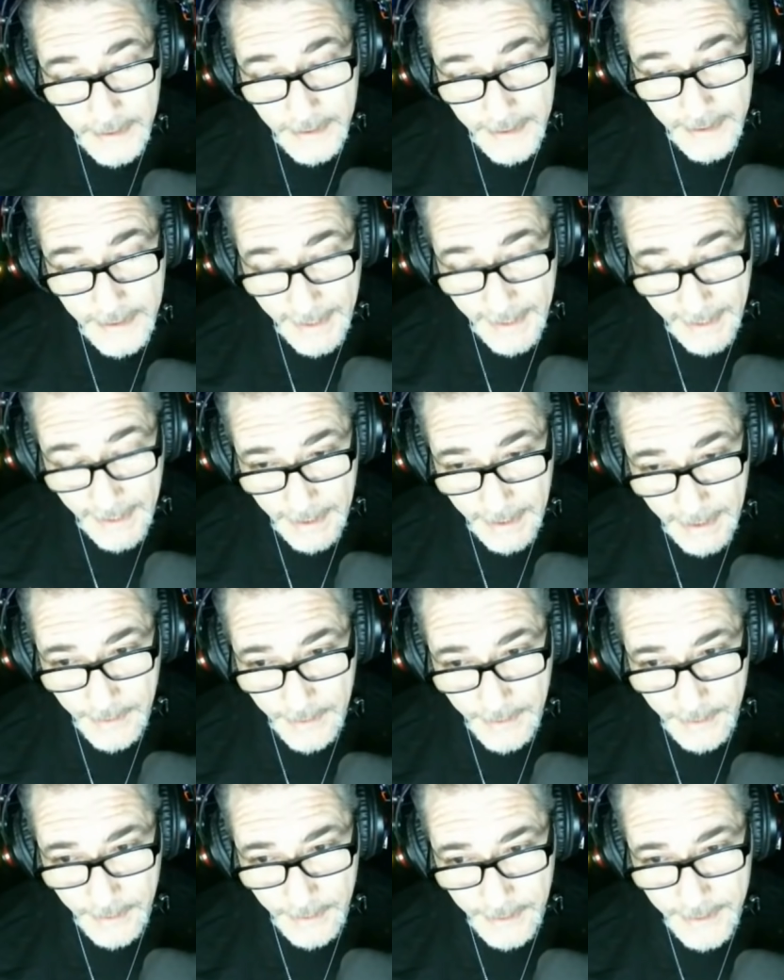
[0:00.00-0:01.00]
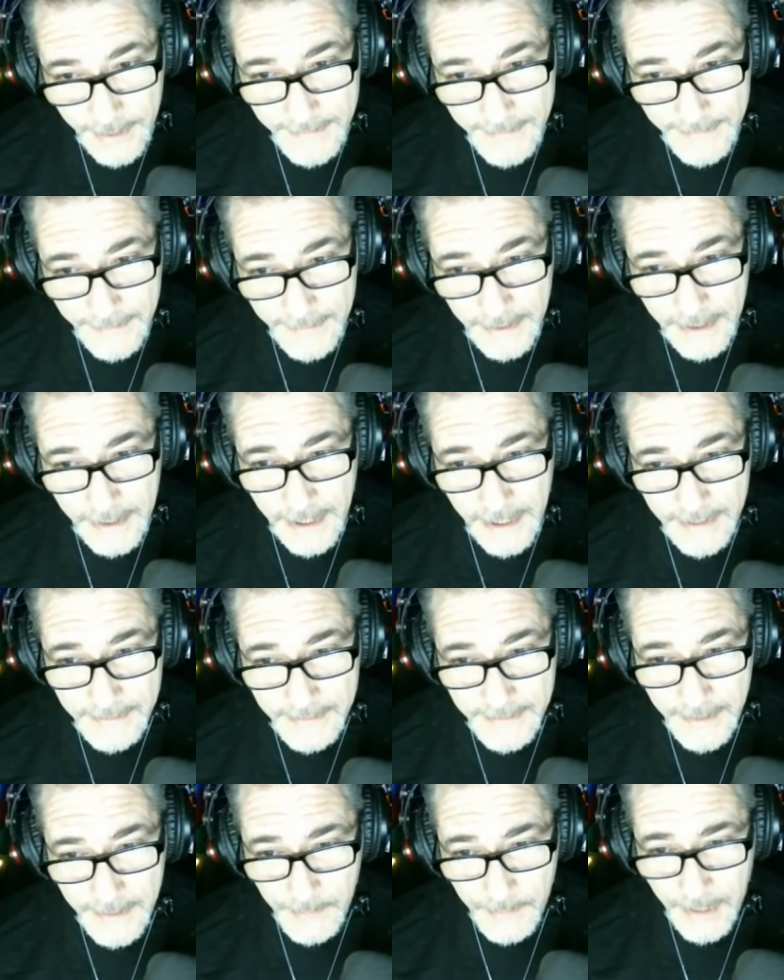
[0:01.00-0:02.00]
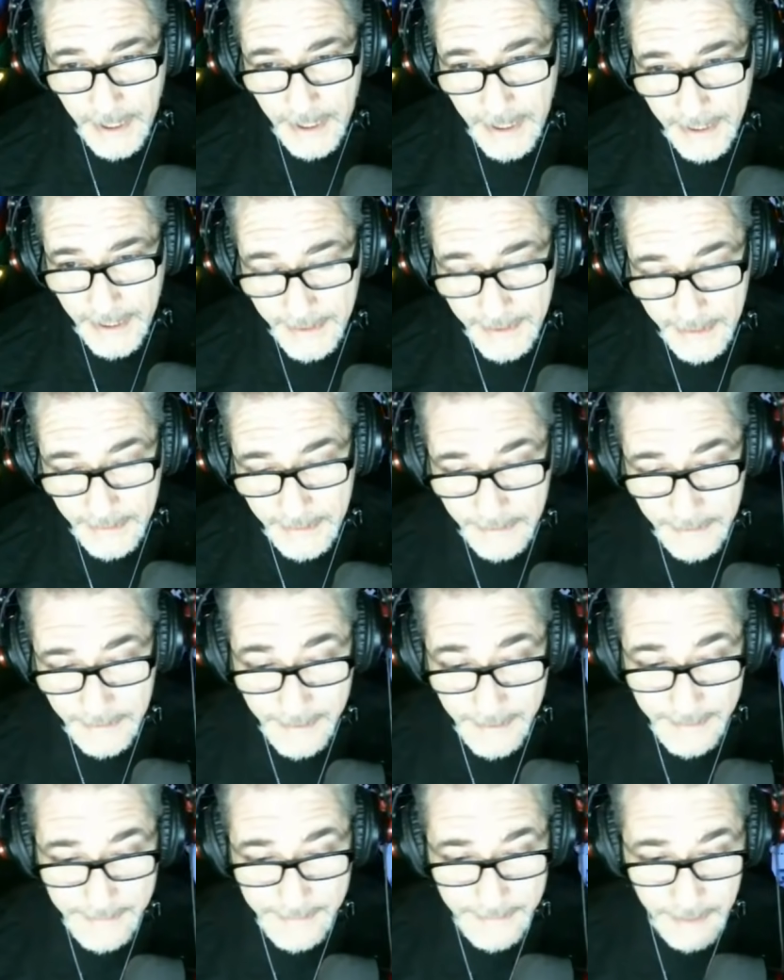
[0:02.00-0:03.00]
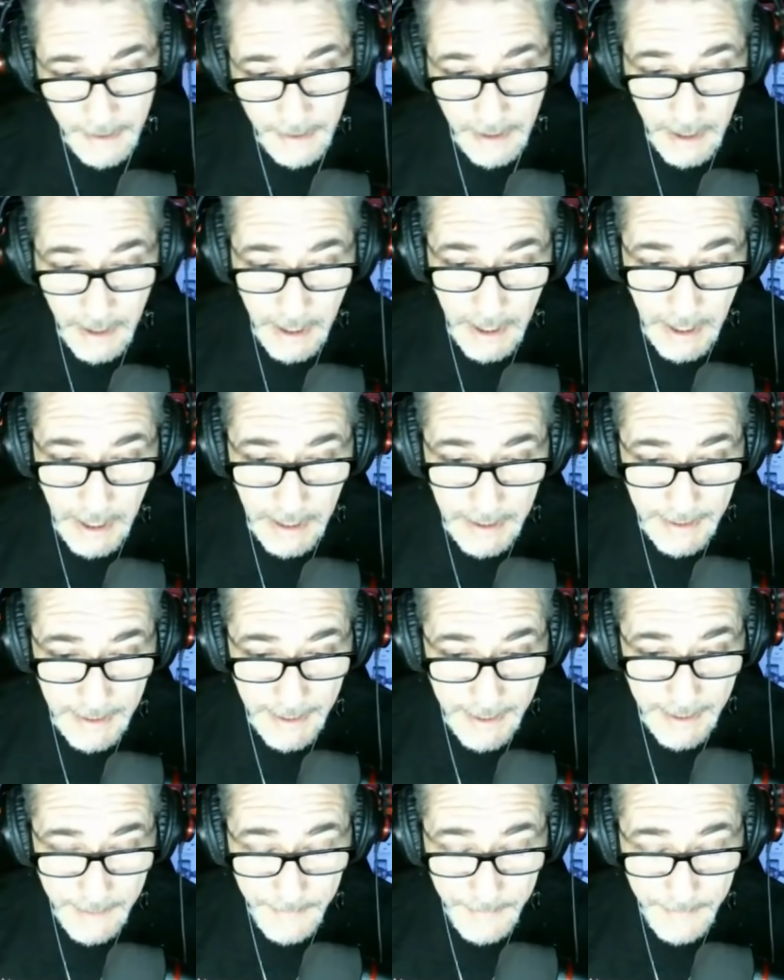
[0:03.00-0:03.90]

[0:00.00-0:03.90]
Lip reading: yeah, there is a concept behind it, because a lot of